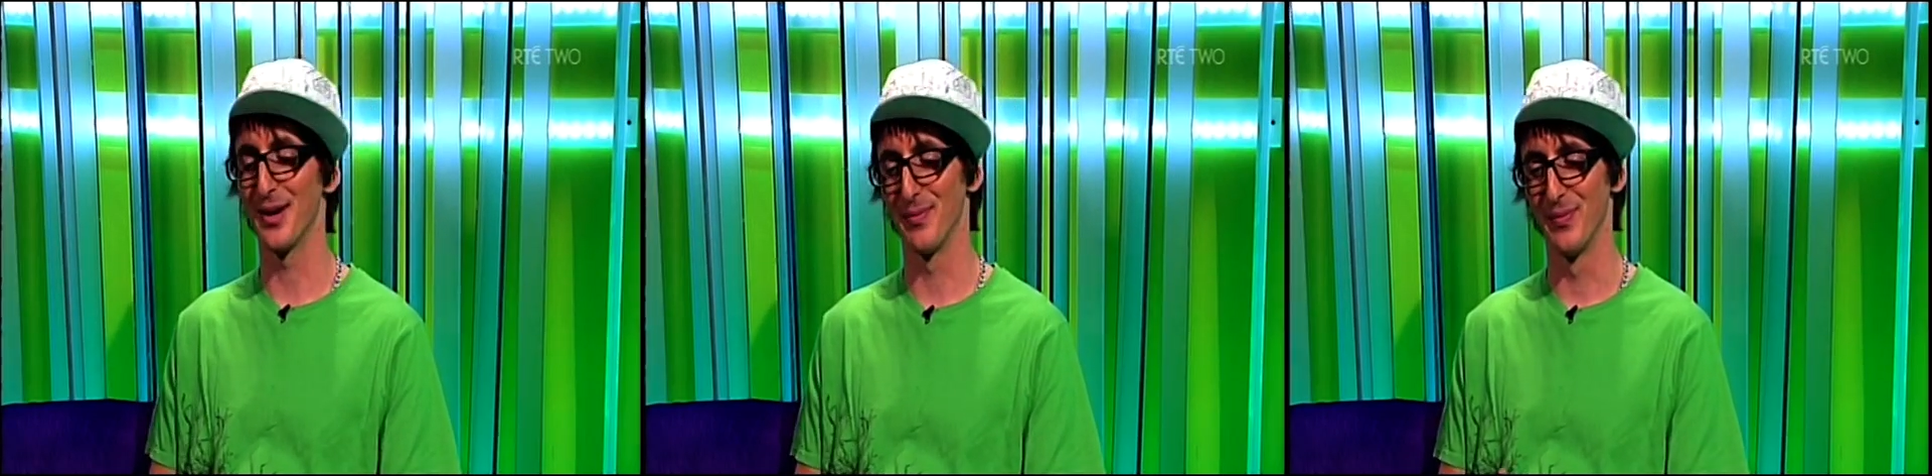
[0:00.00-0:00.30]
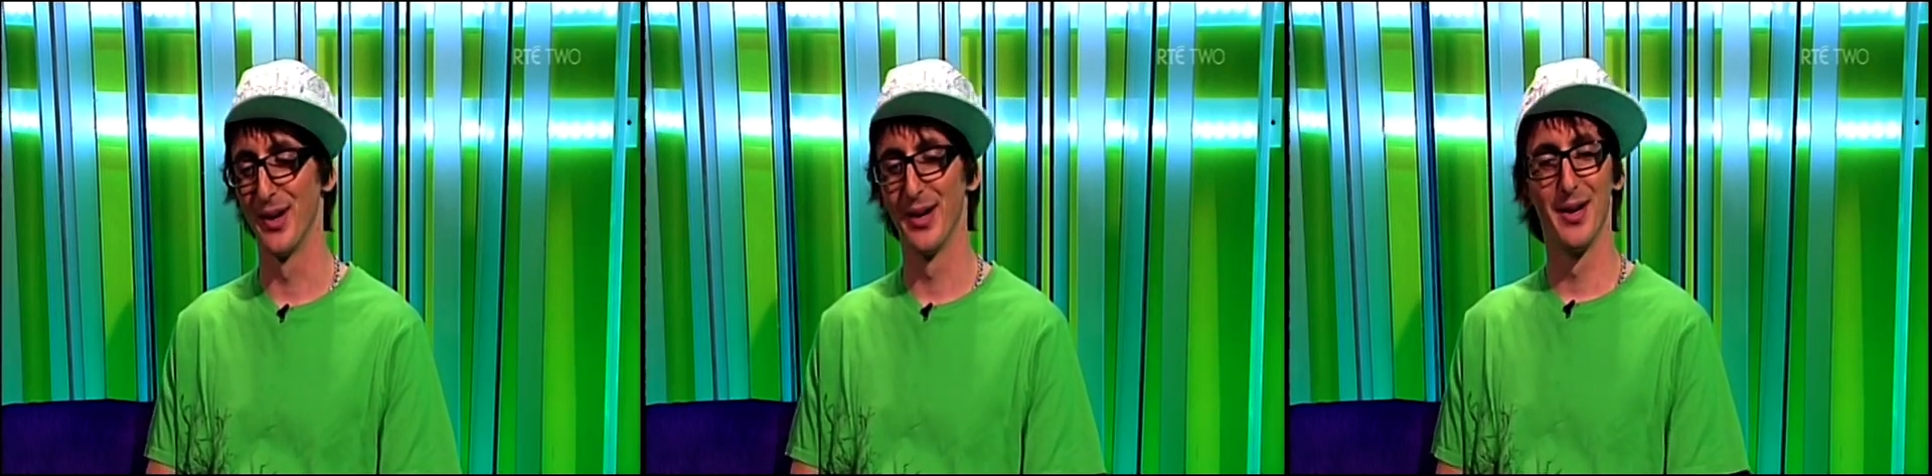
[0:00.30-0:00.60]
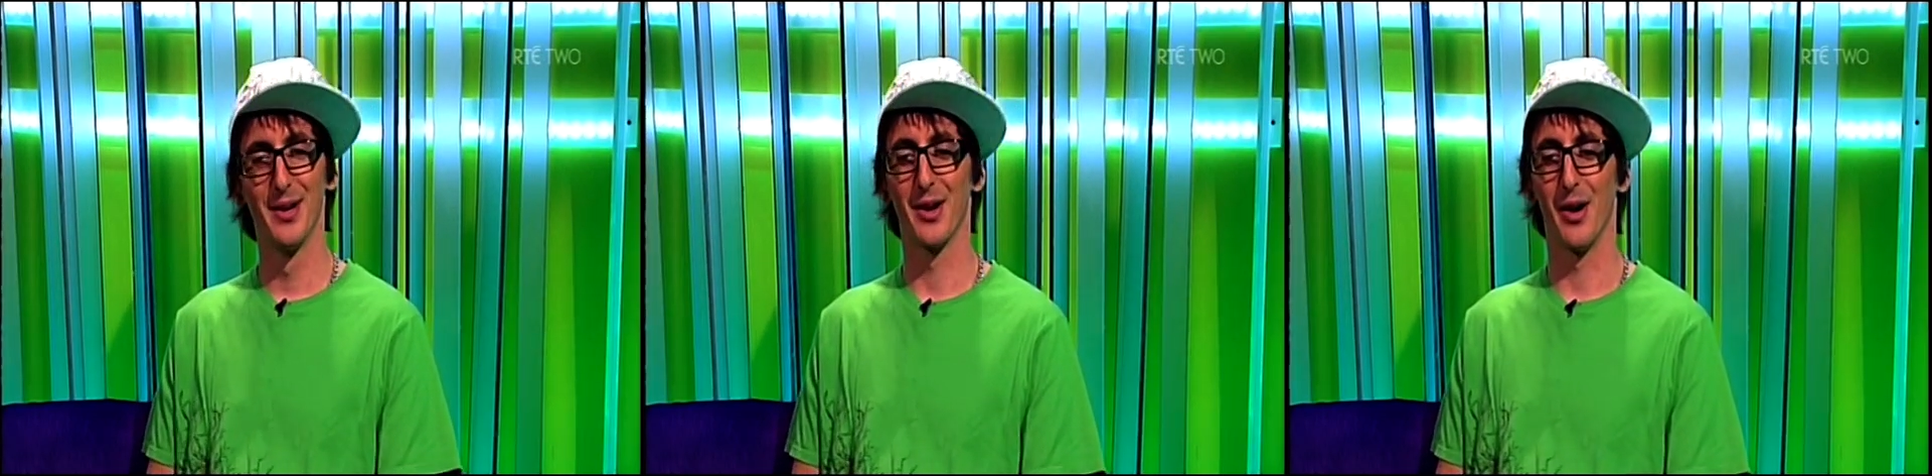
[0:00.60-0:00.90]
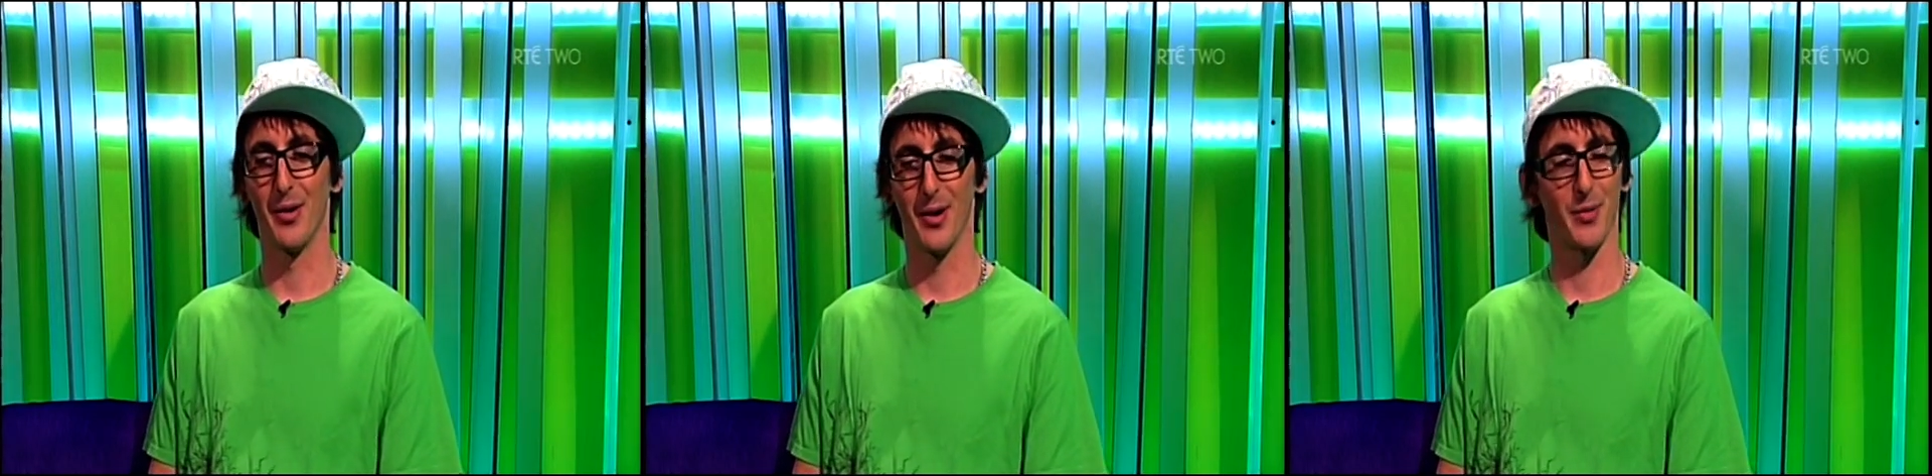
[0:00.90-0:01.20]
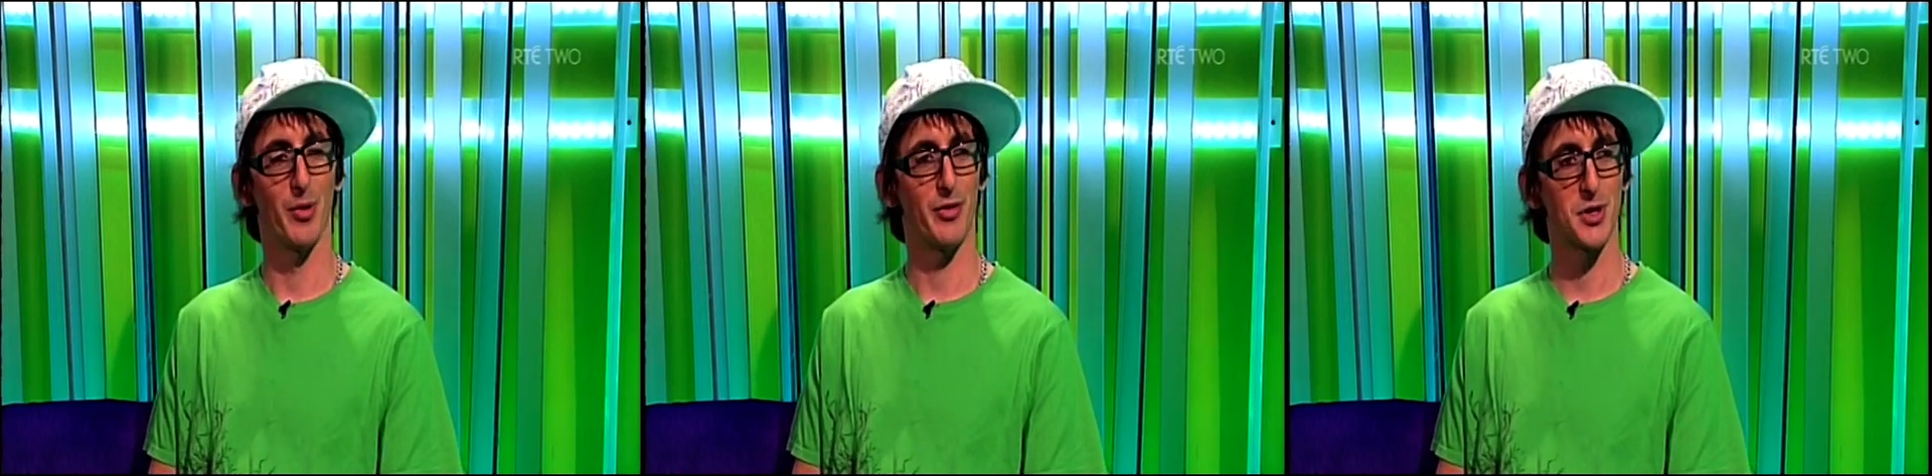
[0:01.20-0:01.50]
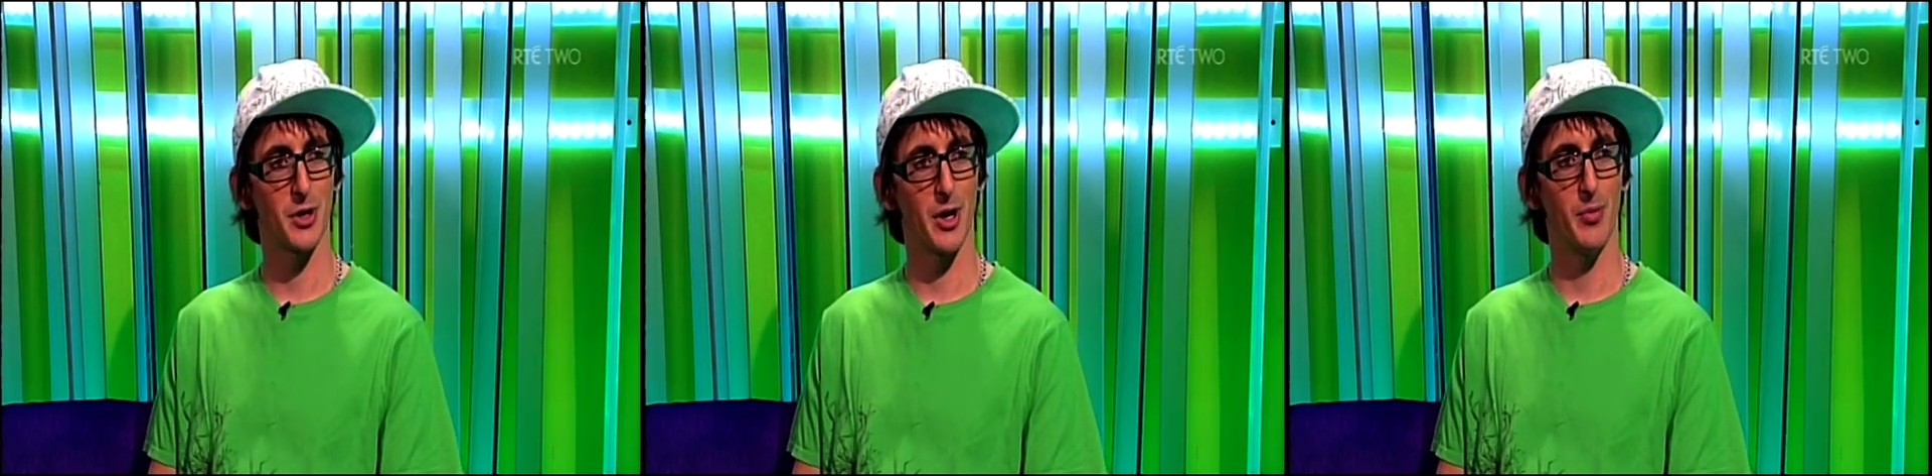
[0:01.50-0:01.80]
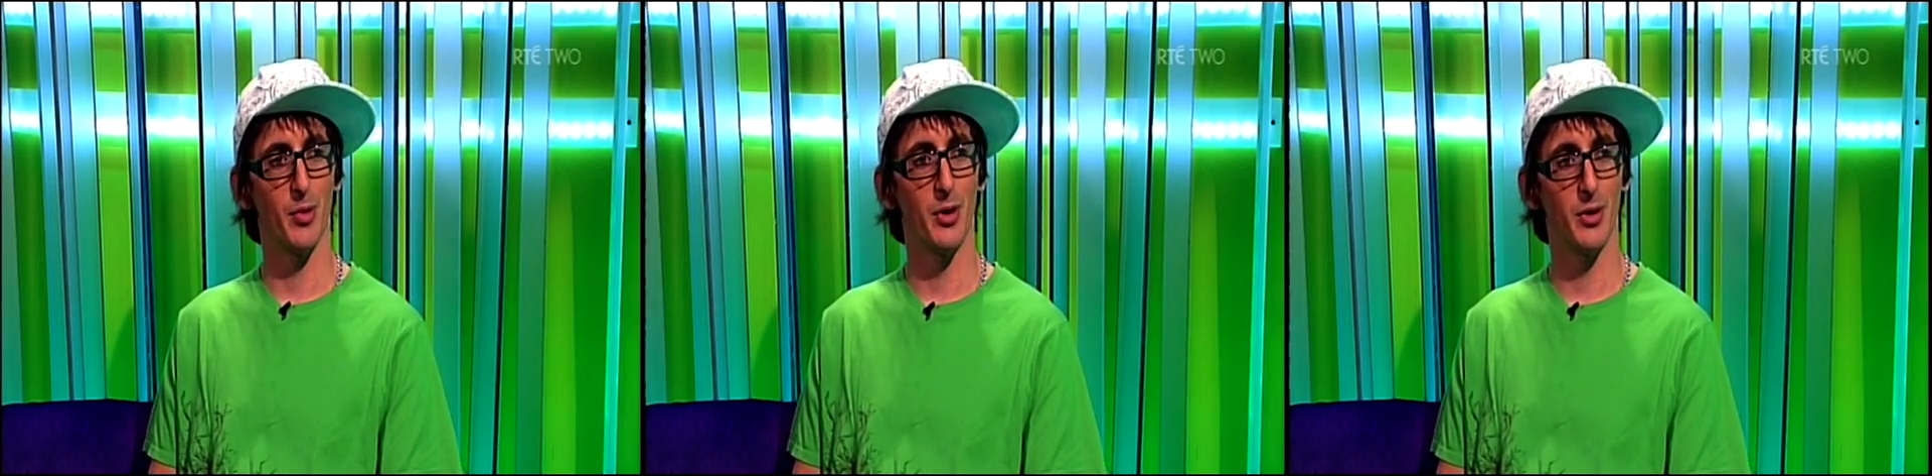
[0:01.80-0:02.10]
and got like my first kite on
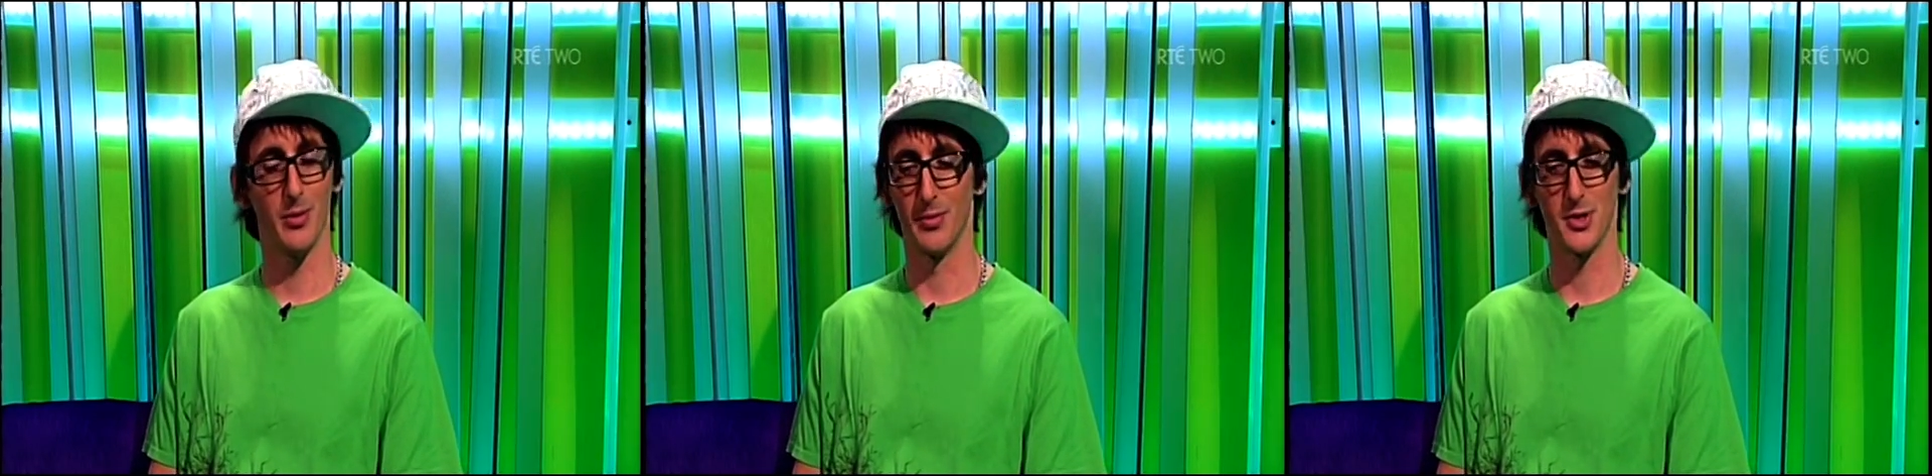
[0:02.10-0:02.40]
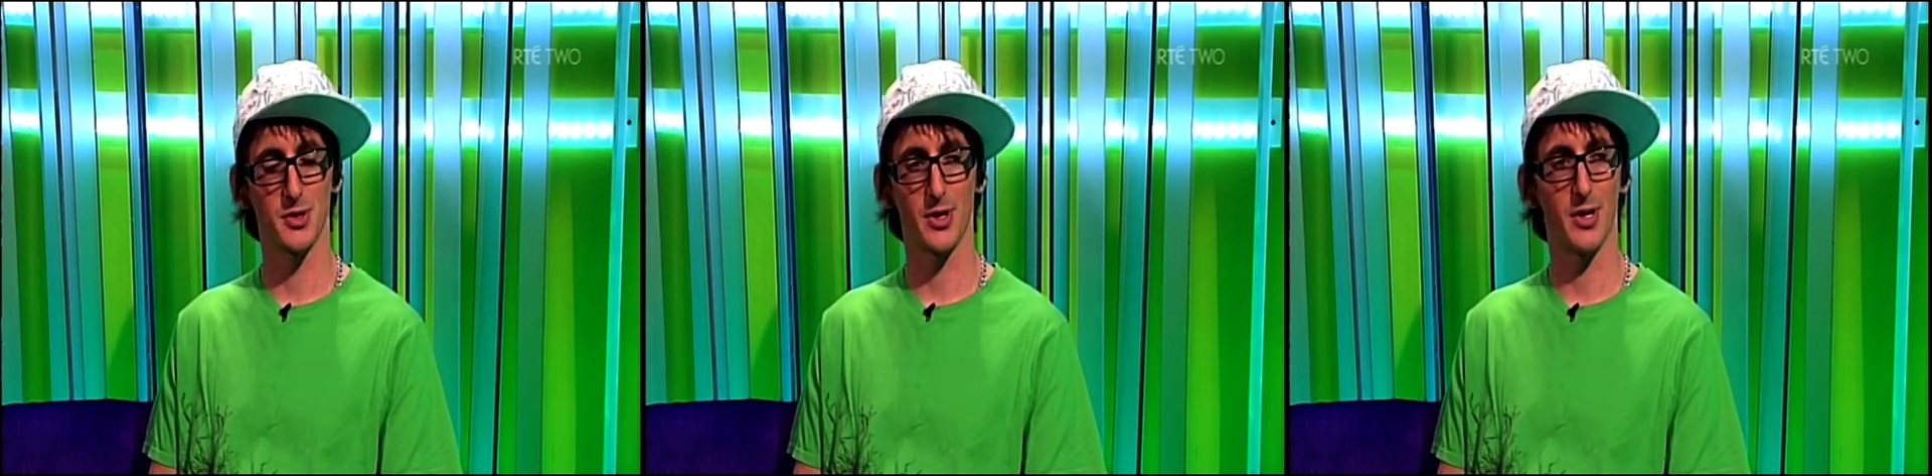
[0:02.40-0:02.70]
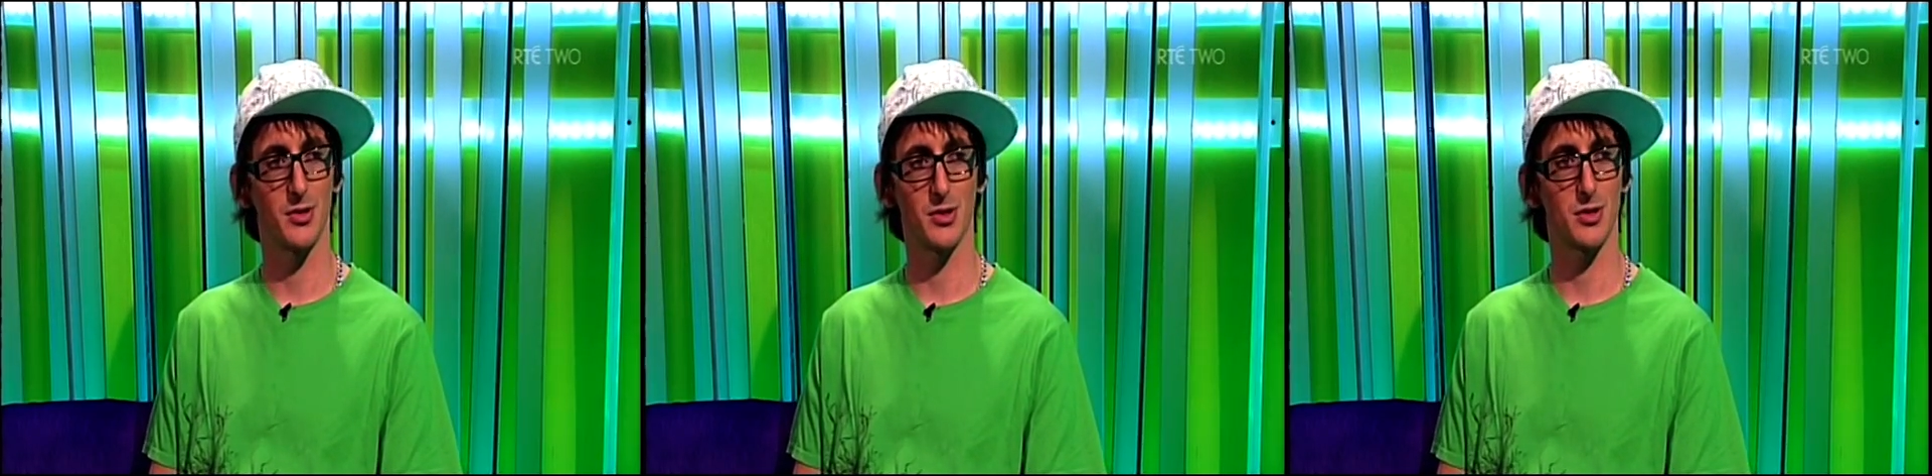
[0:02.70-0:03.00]
board. And since then, it's just